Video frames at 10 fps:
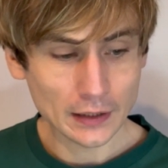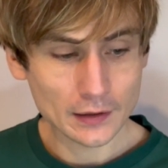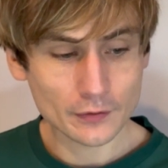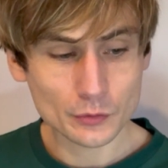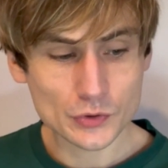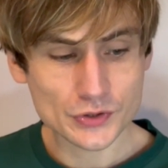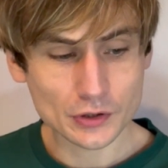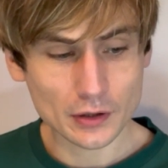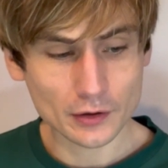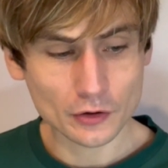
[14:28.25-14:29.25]
You know, there was
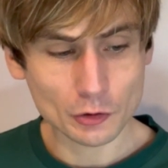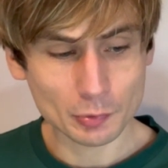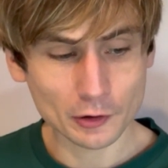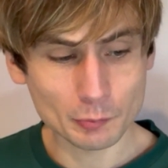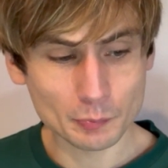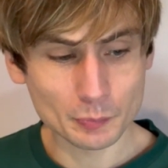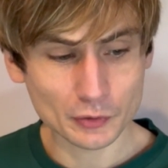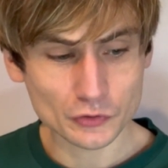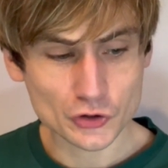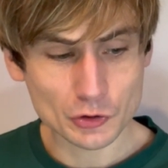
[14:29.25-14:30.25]
a couple of
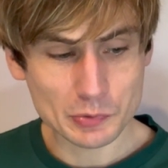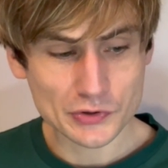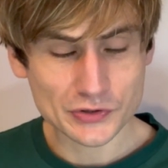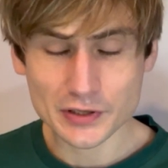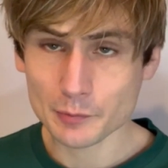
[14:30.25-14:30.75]
booktubers,